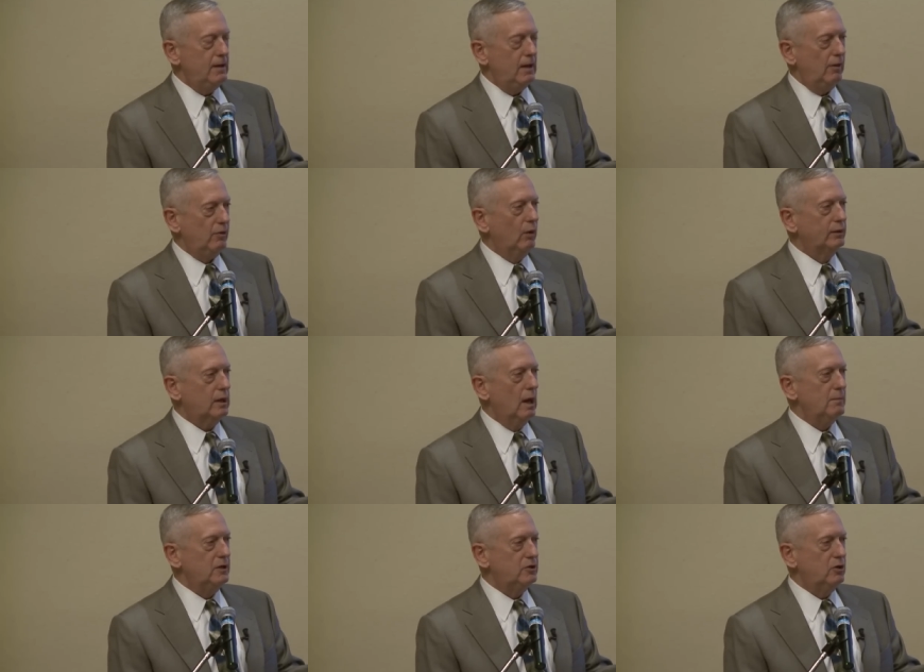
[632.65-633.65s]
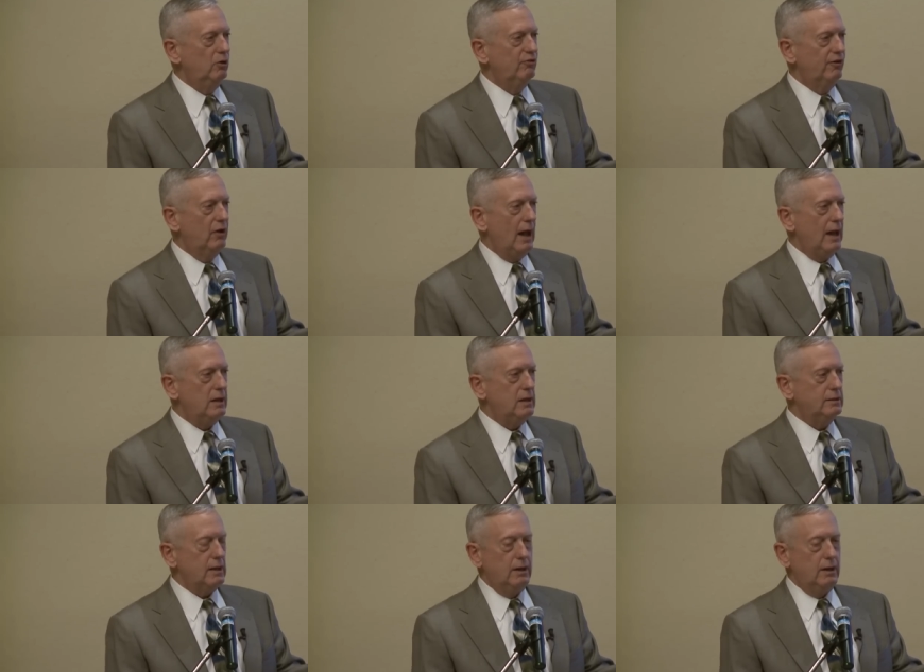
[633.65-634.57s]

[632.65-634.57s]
And those come in two varieties,